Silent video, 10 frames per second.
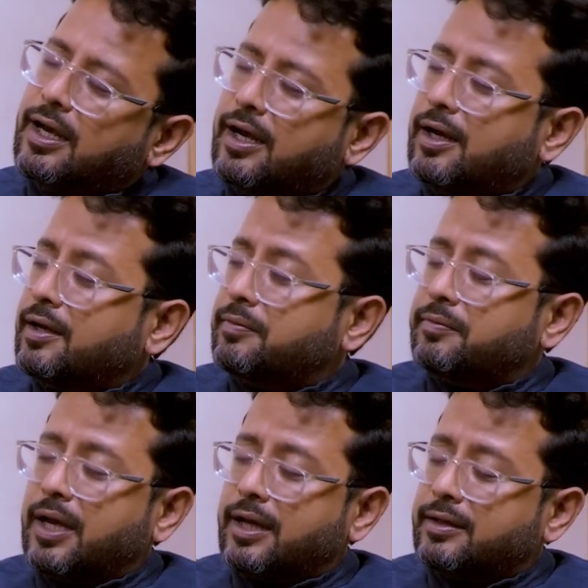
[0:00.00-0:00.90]

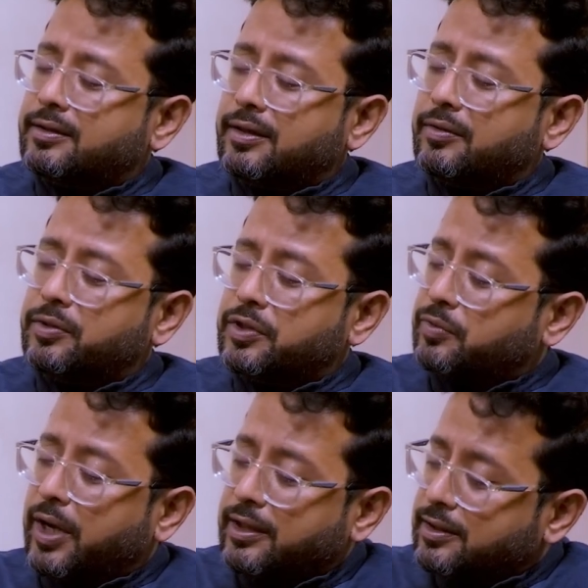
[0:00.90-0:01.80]
And which is
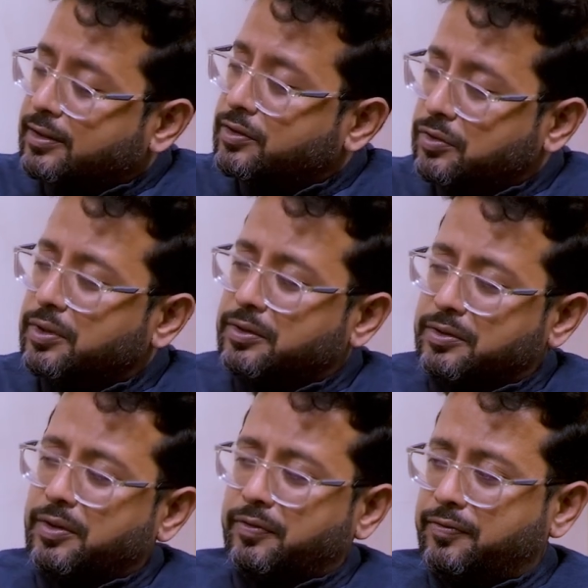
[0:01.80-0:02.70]
why the
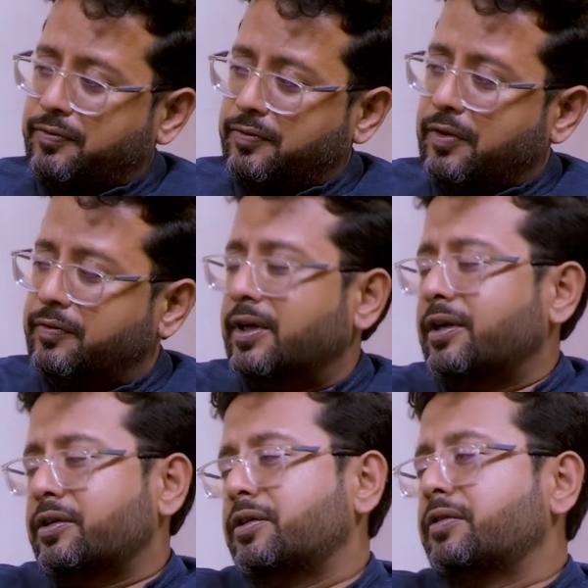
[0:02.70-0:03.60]
students of
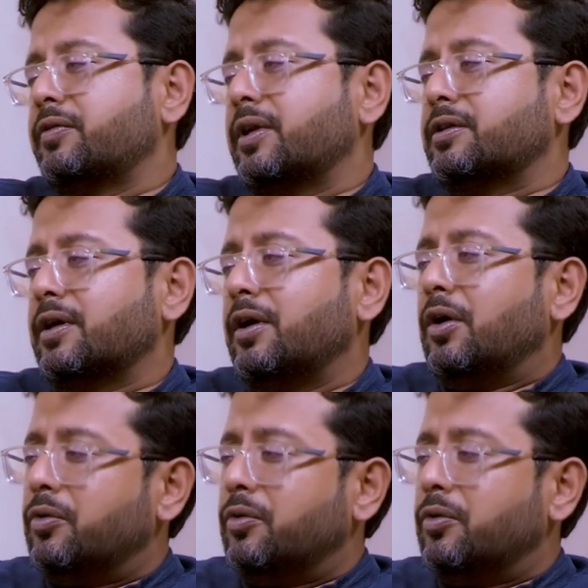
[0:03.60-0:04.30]
English literature,